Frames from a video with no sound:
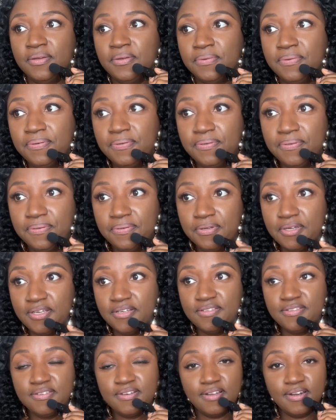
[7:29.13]

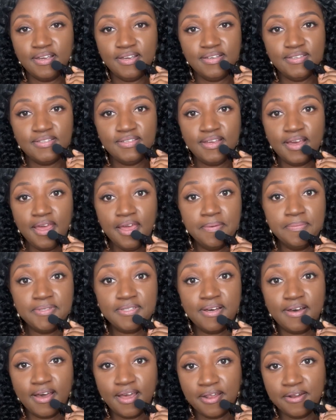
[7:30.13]
It's not easy. I am
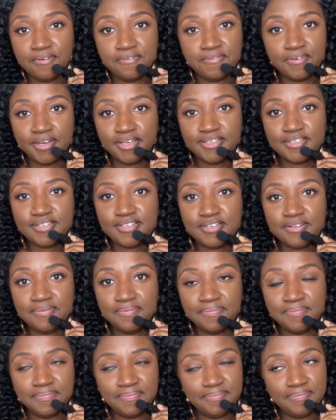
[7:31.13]
tired of fighting.
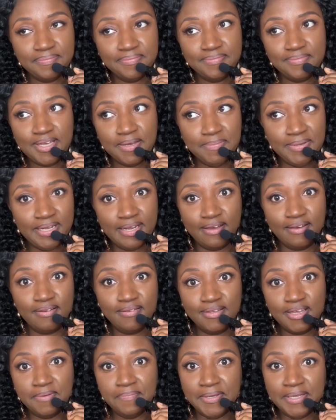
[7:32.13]
I mean,
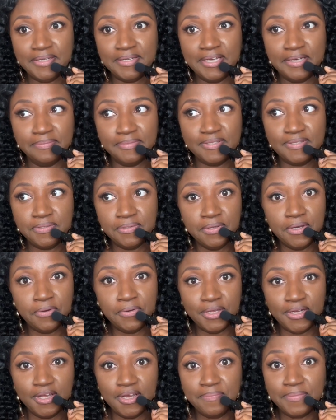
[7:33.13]
I'm still
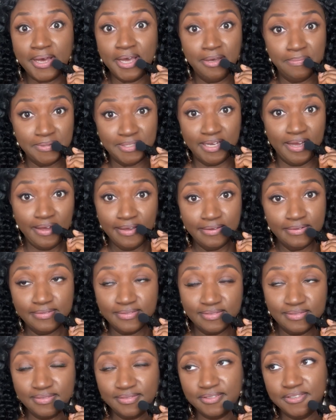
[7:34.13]
going on, but I'm tired.
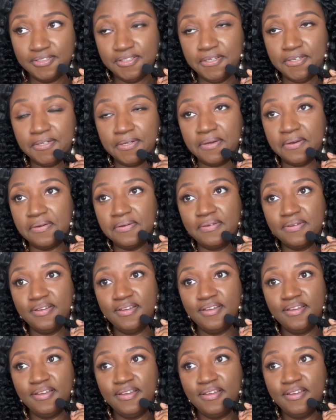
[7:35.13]
You know,
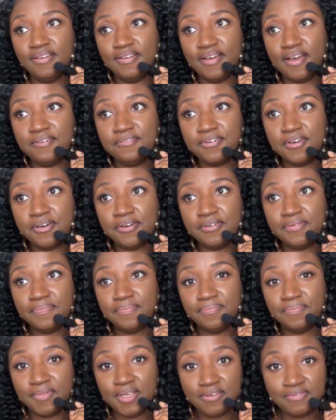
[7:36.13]
I've got,
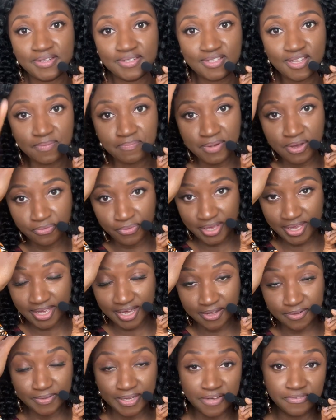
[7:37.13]
if I take my wig
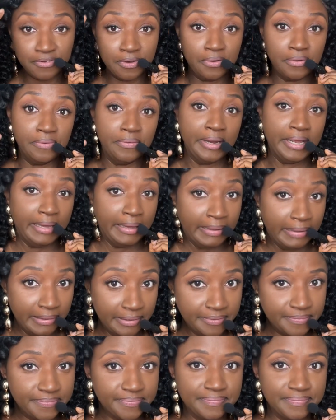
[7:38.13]
out, I've got grey hair.